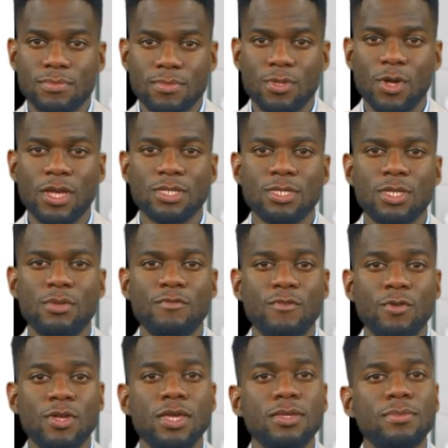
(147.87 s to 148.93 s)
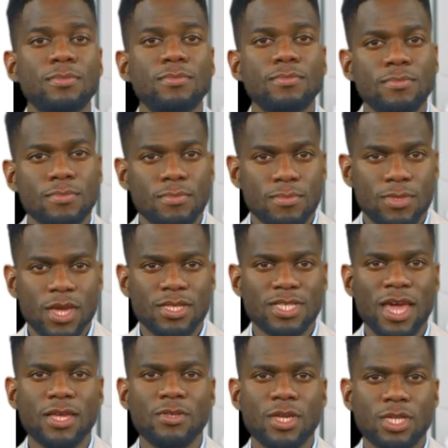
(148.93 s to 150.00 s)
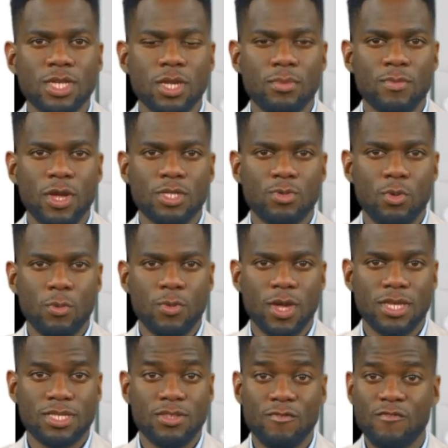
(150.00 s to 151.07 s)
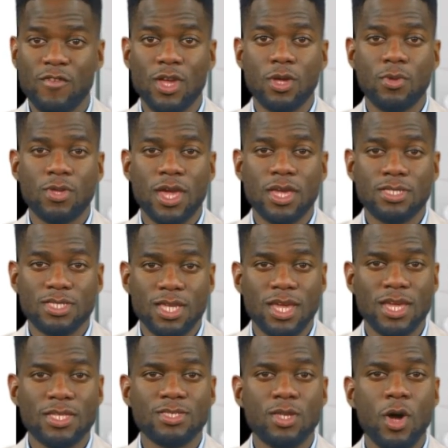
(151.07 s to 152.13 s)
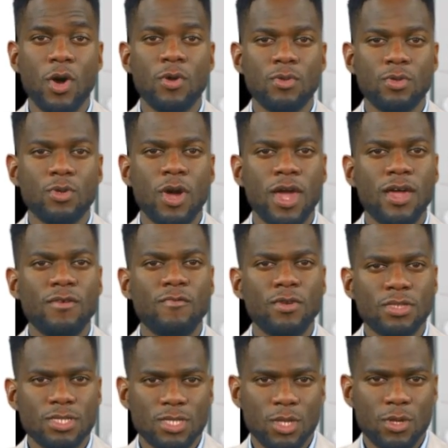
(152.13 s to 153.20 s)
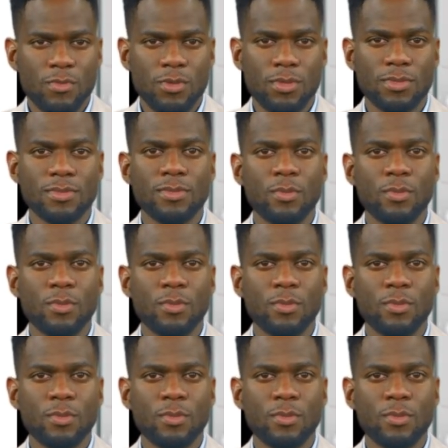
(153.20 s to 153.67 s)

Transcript: Question three. A technician must replace a failed S A S hard drive in a server.